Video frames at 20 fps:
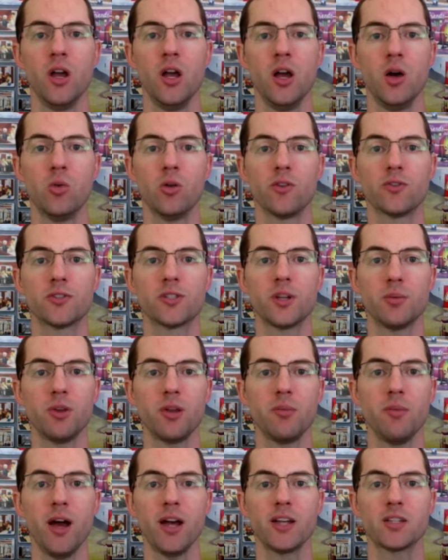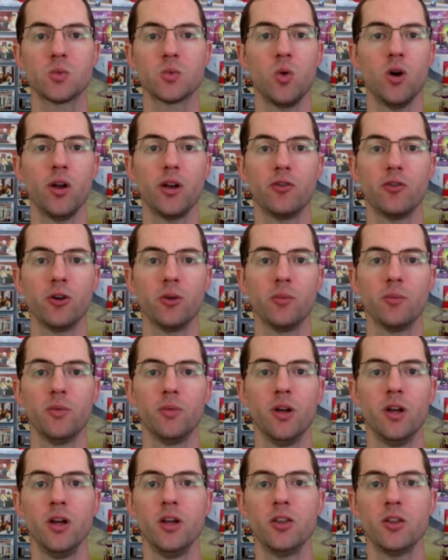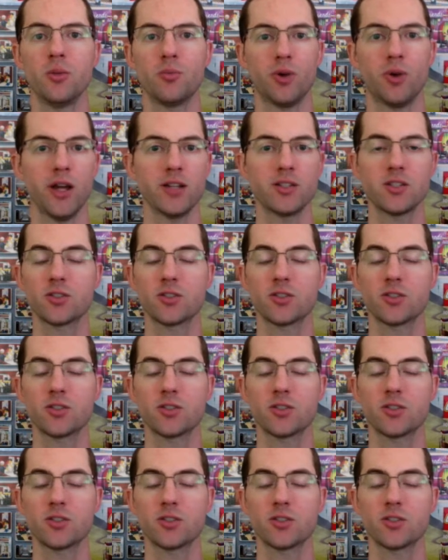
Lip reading: Well, if somebody buys one of them, the price